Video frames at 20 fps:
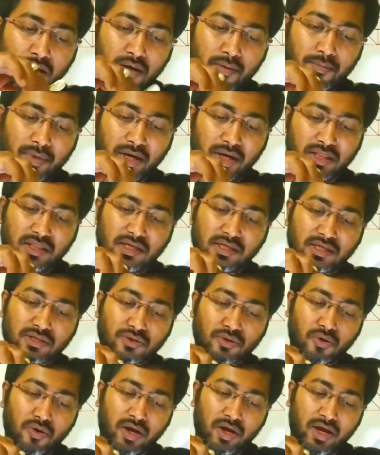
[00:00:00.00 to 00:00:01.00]
By this
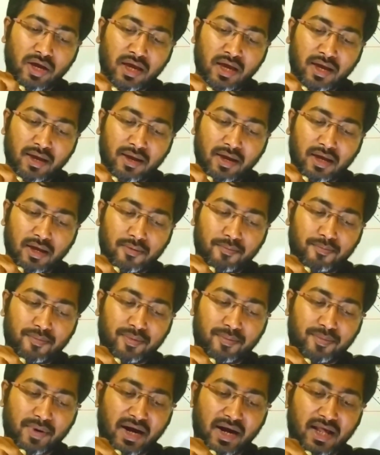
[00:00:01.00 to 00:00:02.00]
way,
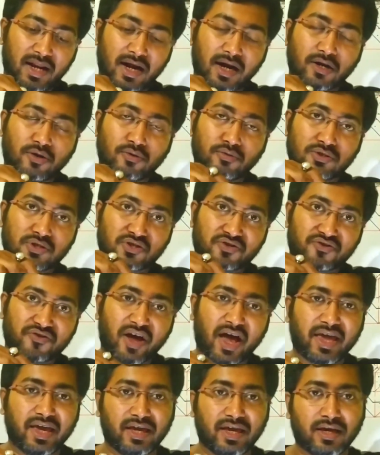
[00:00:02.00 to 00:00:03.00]
parallel to
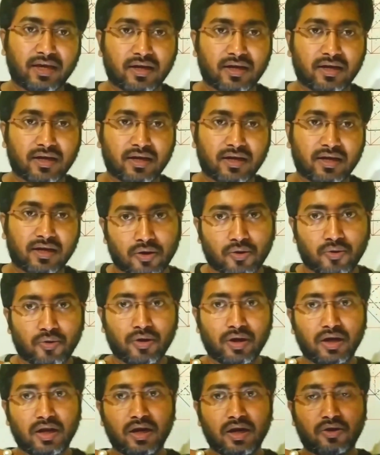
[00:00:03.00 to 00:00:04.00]
strike,
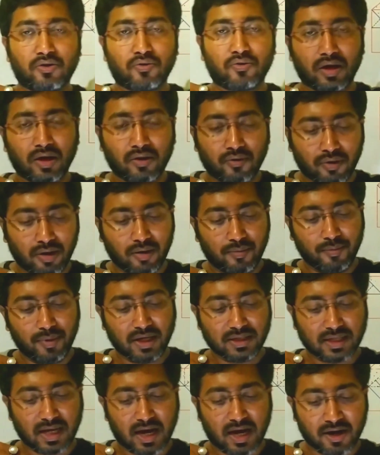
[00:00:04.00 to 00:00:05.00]
when you will
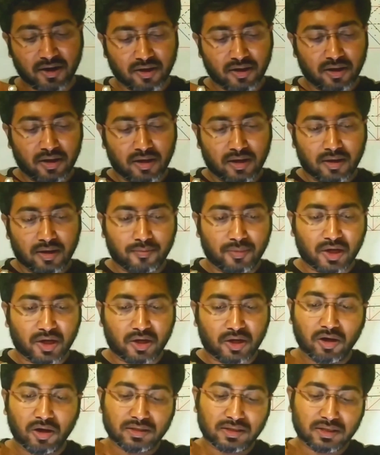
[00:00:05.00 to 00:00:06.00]
measure,
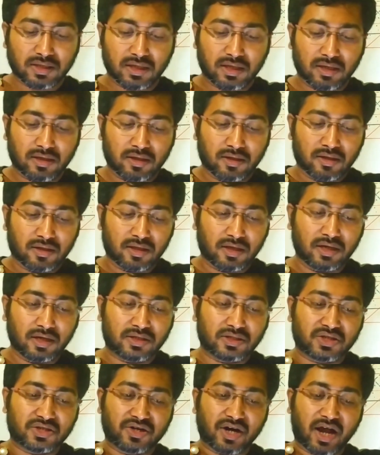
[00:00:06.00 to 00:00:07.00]
because its
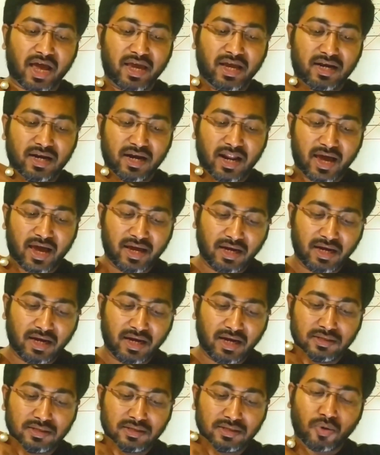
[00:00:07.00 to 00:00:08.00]
strike line
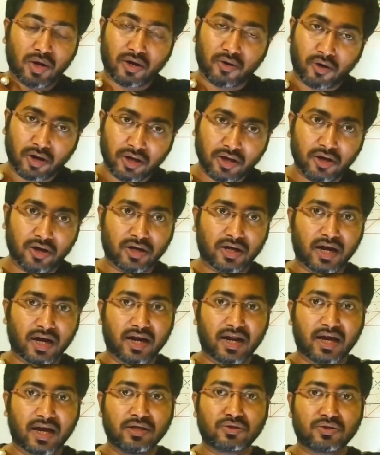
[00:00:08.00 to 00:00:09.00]
is on horizontal
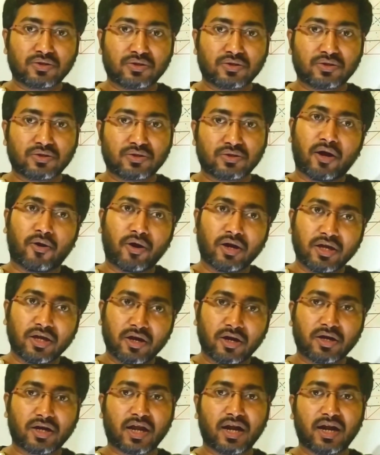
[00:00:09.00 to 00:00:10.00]
line, so on a
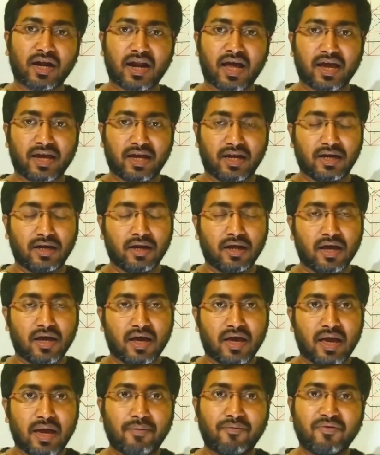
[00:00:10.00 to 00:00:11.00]
horizontal line,
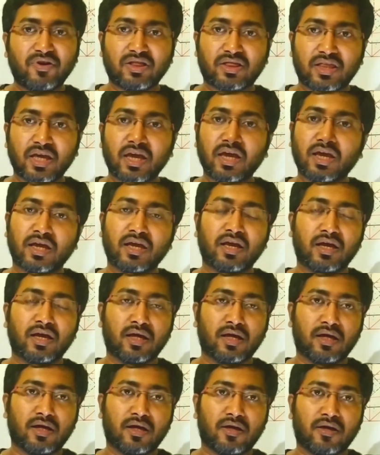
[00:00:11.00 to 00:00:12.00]
everything,
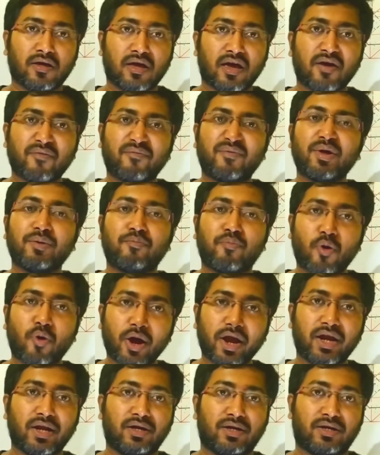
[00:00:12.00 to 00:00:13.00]
every
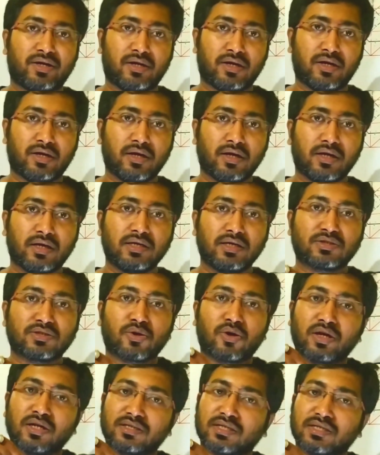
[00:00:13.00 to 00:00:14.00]
point is
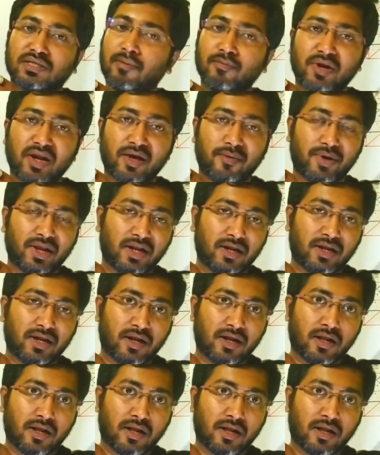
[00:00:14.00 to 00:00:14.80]
on same level,